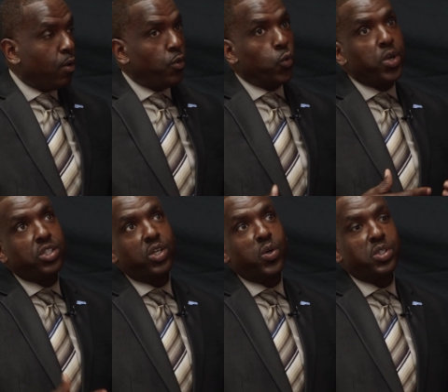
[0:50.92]
the
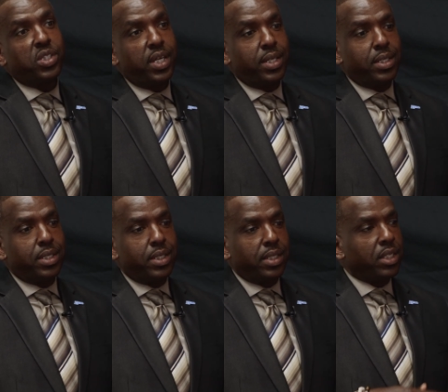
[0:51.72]
research that
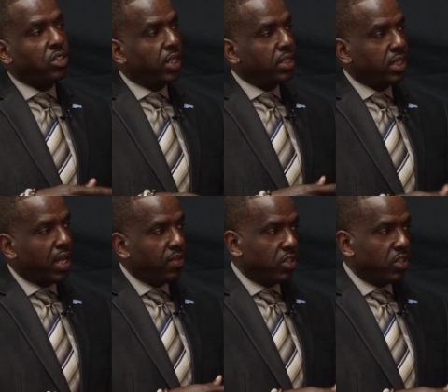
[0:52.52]
doesn't just say the